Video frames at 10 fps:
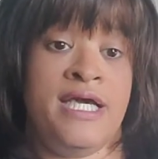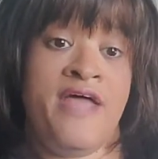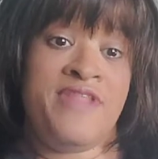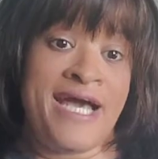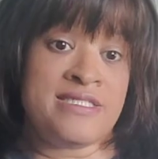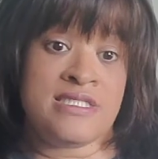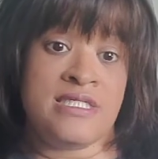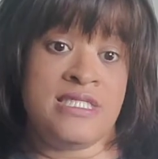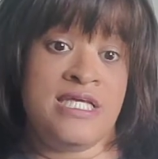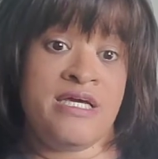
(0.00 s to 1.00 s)
And that's the
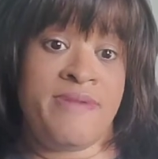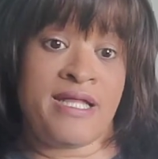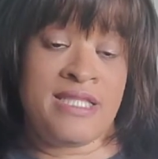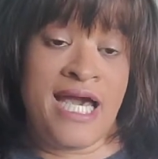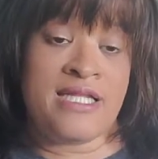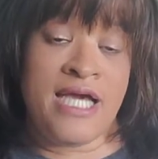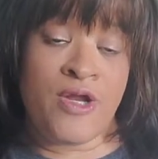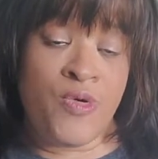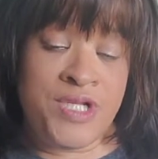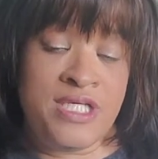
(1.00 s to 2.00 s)
good thing about that. Not
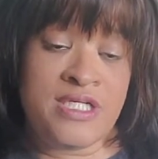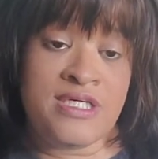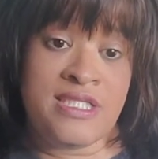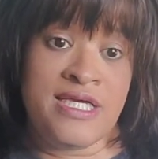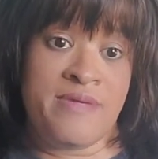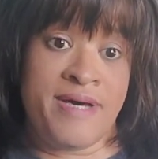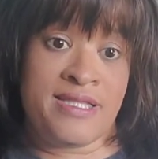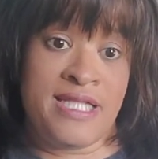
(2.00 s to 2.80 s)
only the good thing about